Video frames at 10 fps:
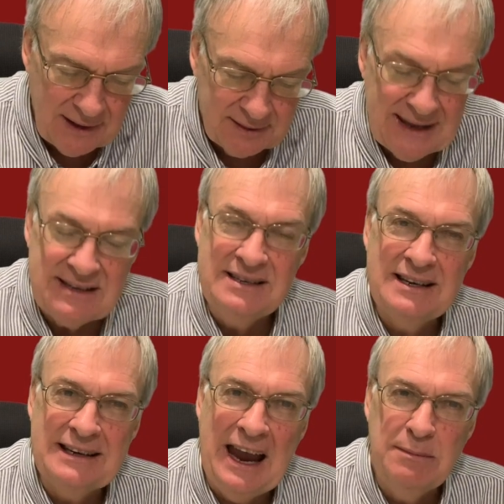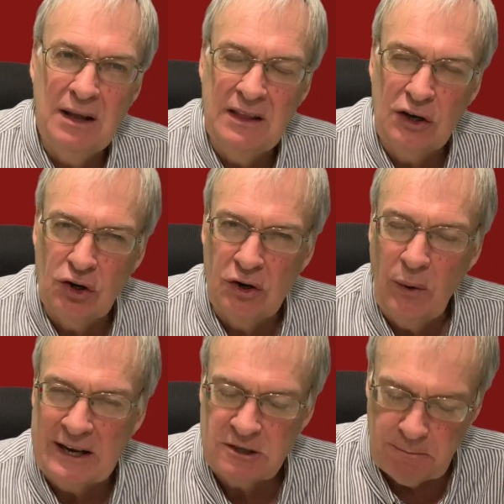This is a game that they're going to
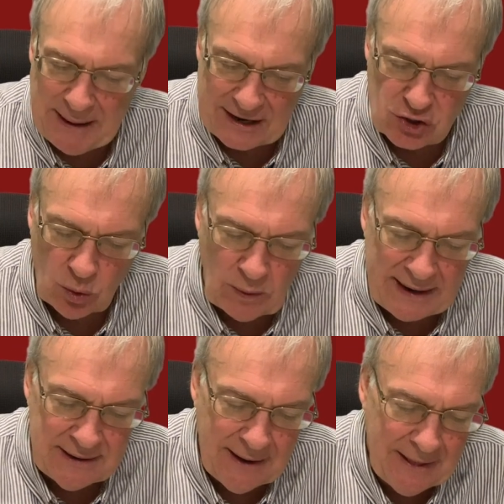expect to win.